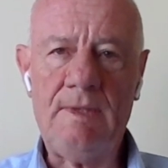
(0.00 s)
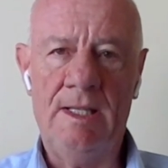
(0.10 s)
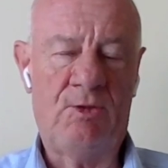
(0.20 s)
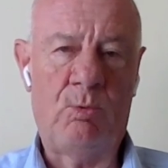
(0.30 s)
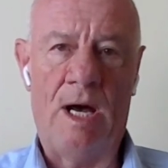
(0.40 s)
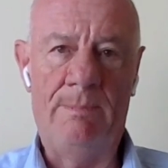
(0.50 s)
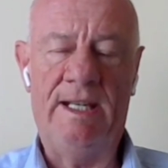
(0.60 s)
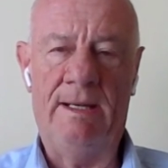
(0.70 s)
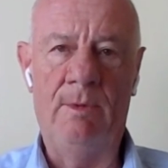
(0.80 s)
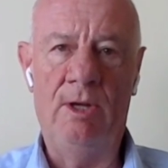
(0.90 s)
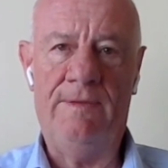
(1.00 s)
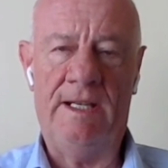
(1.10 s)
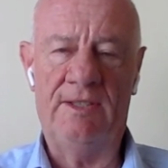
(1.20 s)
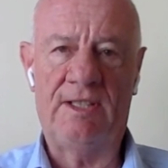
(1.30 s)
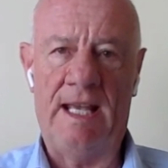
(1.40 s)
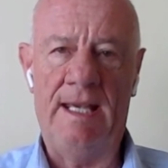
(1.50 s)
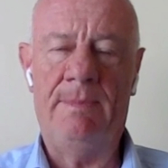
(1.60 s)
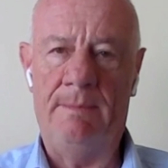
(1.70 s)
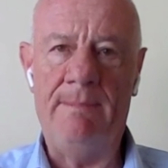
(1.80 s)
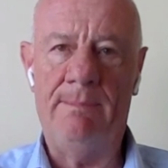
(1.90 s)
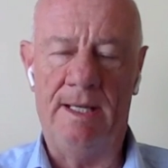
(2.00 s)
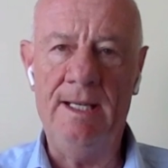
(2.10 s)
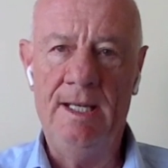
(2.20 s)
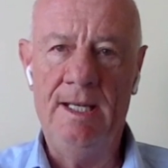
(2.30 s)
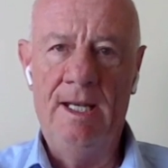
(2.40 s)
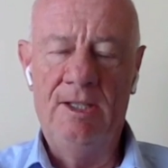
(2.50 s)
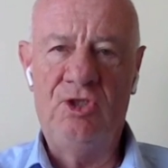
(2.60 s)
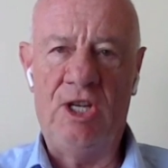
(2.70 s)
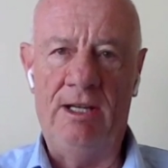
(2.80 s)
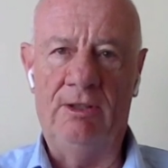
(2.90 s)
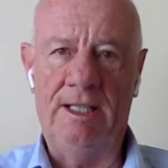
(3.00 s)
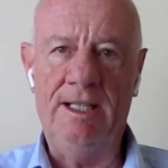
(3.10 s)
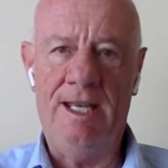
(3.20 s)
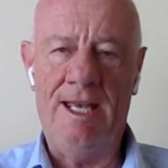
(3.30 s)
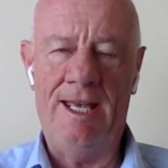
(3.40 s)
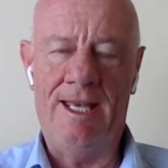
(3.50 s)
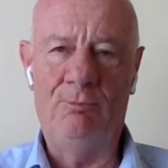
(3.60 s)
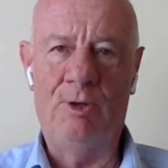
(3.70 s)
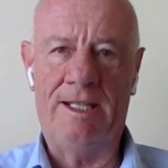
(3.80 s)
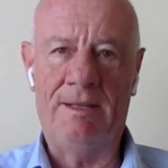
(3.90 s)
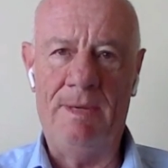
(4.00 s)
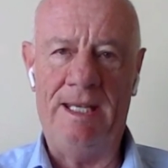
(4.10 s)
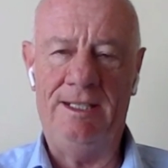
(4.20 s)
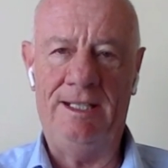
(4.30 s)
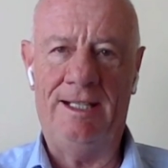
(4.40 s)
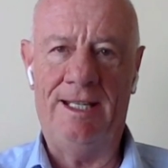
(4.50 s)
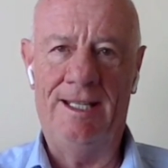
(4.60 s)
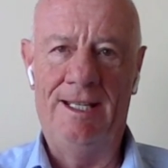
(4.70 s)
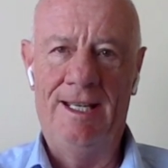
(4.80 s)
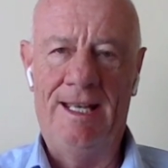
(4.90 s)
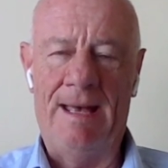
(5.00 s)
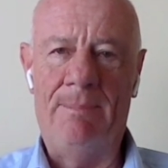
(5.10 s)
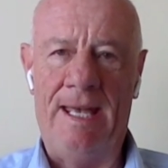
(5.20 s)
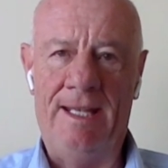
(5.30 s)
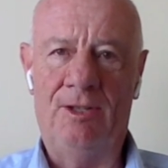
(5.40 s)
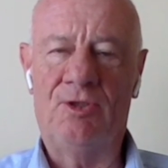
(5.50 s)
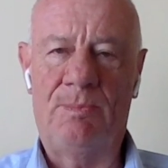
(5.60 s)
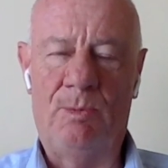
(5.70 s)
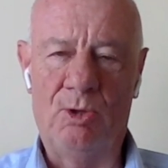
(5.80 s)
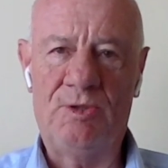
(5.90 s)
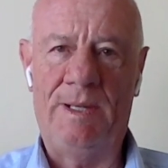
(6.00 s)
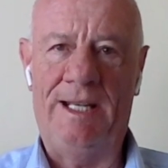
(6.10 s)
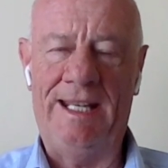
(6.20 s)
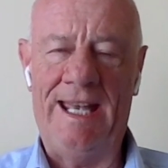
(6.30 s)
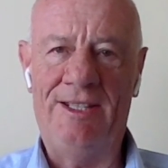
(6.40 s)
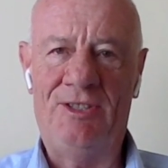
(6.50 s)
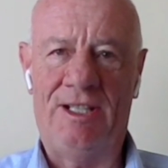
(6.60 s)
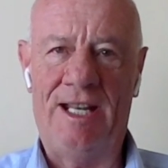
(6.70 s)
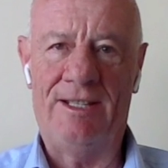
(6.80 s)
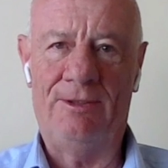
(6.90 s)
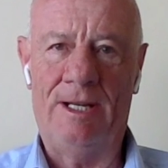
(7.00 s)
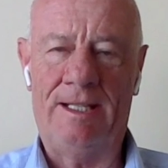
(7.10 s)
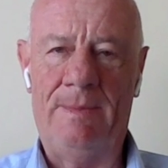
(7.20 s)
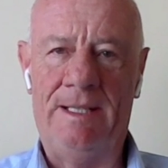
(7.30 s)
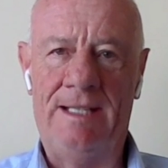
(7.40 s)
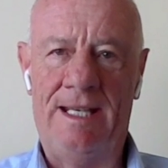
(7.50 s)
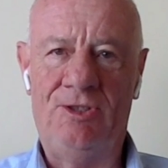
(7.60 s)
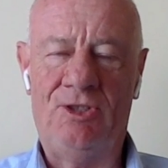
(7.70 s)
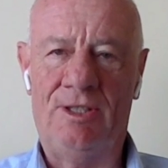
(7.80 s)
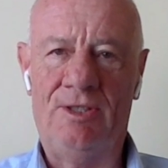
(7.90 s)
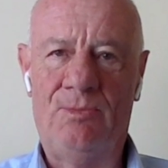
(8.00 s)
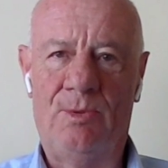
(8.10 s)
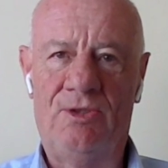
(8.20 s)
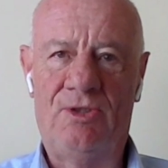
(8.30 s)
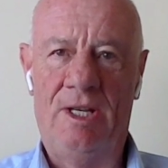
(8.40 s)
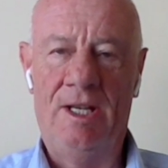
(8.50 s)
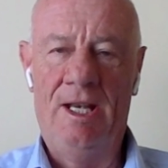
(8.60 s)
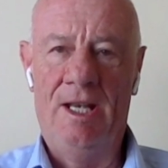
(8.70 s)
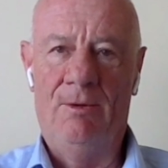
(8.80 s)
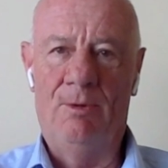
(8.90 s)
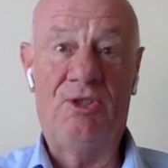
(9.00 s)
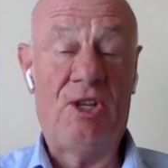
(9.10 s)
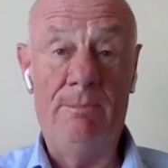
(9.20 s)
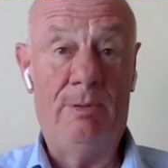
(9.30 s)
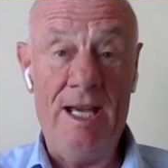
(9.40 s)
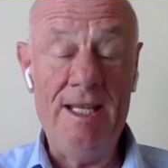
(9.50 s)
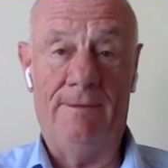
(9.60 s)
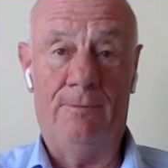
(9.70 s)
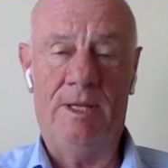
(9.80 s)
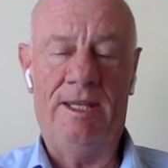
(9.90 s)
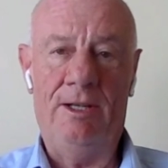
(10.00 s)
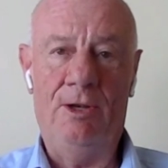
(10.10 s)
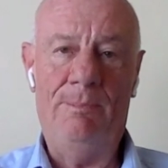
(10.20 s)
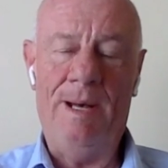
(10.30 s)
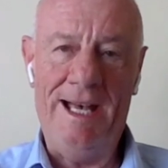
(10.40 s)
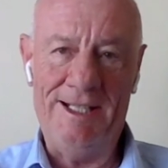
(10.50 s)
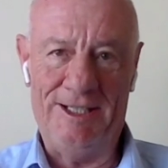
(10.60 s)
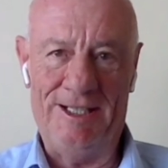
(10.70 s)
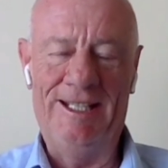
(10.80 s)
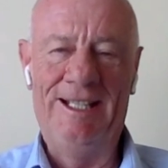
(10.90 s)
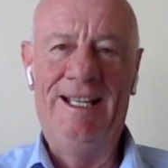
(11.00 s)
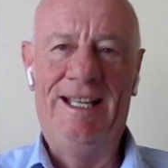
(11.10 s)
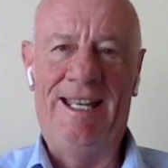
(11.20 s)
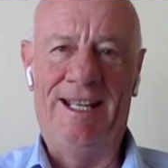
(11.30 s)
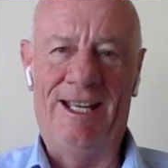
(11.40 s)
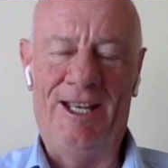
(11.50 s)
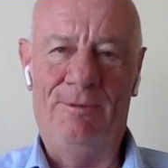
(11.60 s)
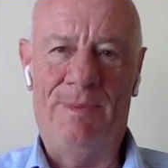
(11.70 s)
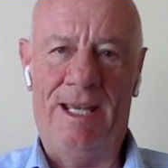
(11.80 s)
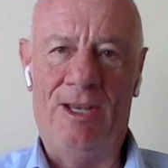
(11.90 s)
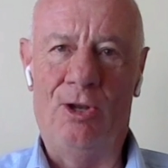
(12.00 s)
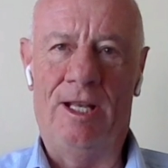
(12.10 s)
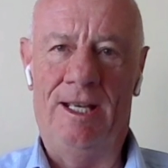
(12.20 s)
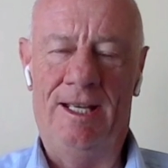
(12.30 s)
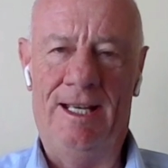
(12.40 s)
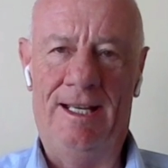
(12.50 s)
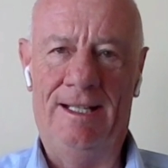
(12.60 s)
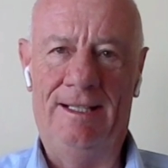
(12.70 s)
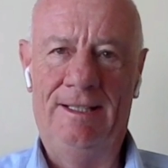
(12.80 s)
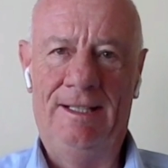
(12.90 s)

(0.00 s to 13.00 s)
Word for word: It's why Peta Murphy, as a Labor member, chairing and recommending a, a ban on sports betting ads and other recommendations was was so brave within her party, and I hope they honour uh,